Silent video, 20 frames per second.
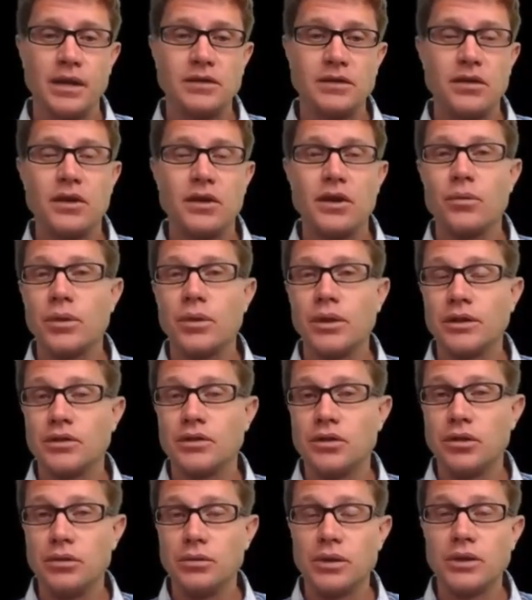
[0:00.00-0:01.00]
And so there are really
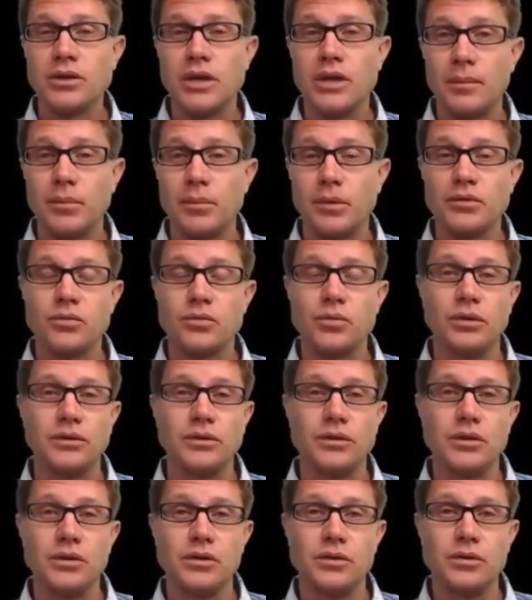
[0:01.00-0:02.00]
two examples we'll
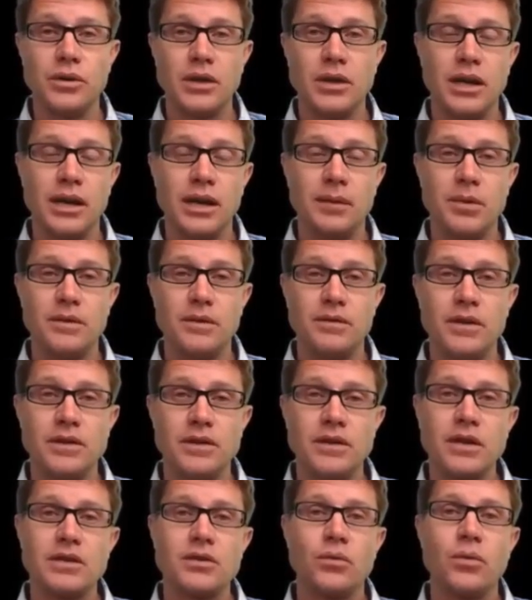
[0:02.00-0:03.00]
do in AP
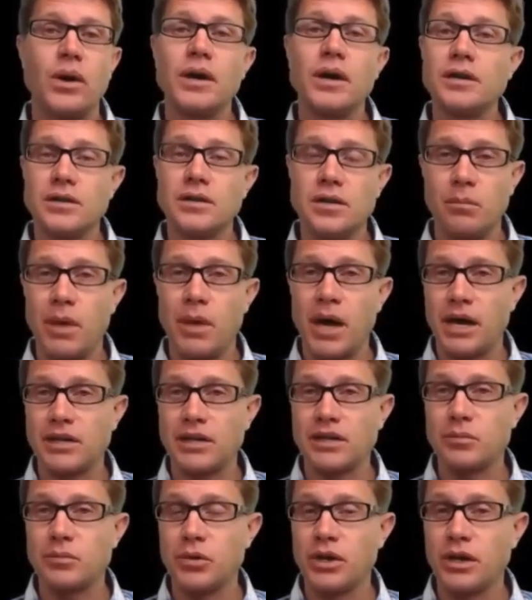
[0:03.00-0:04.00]
Physics. One is a
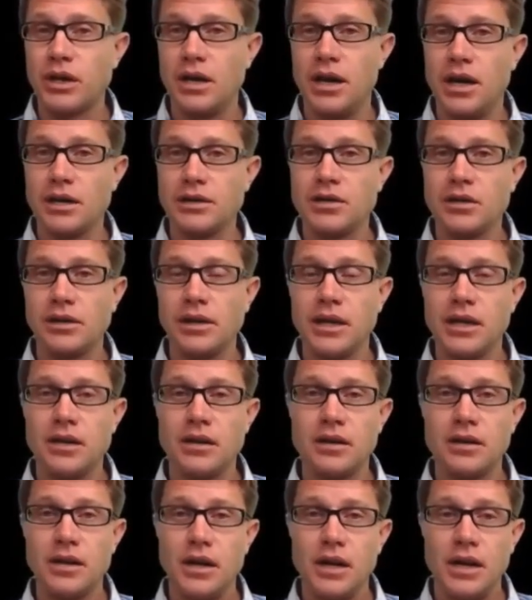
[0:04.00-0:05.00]
mass spring
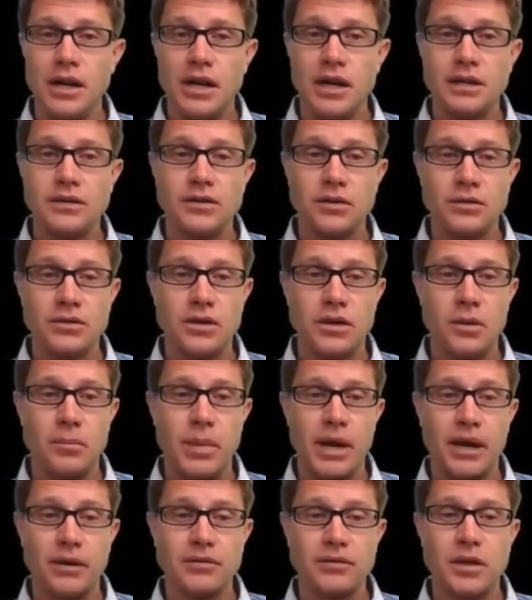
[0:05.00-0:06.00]
oscillator, and so it's going to
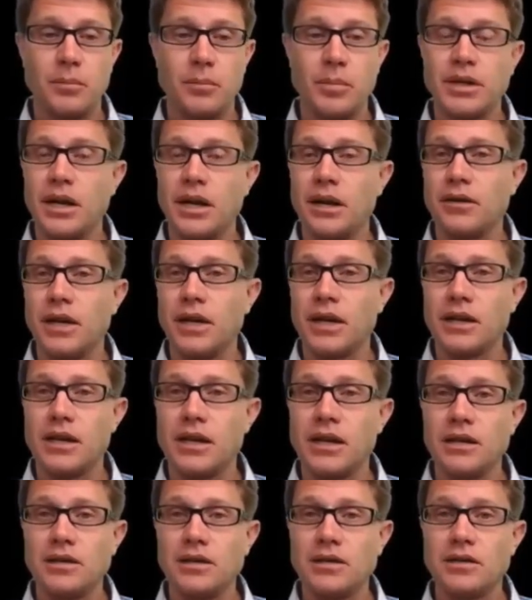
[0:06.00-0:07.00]
bounce up and down like
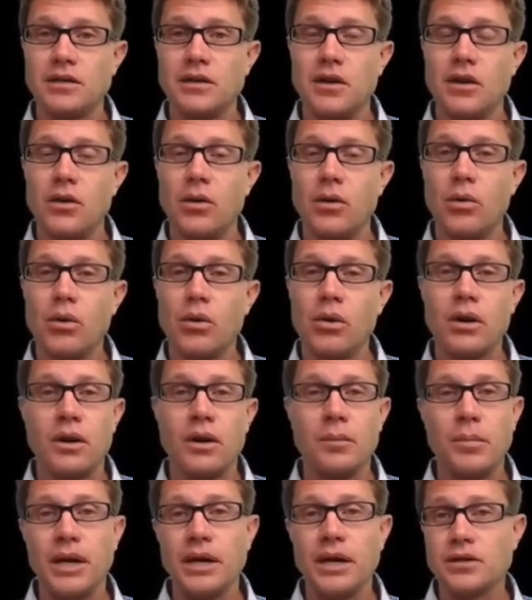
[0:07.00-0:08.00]
this, or
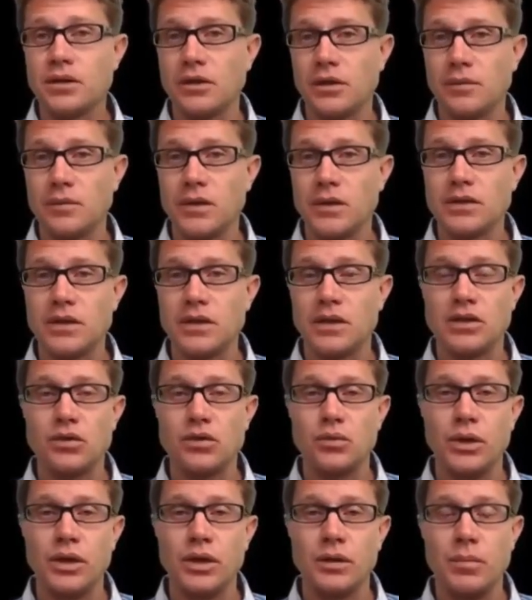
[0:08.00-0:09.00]
a pendulum that's going to
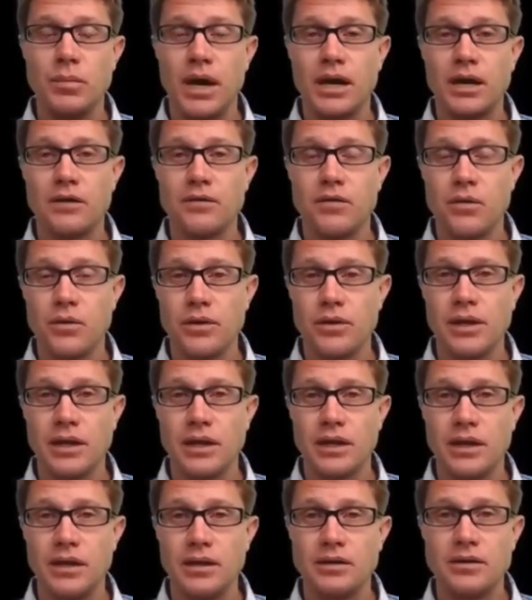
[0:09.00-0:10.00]
swing back and forth
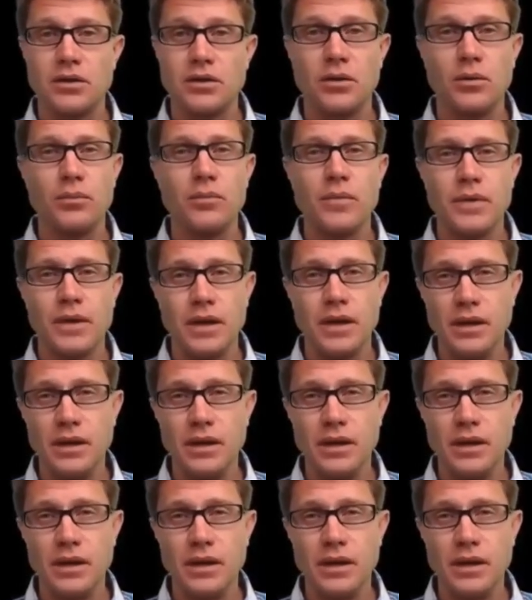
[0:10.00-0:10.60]
like this. So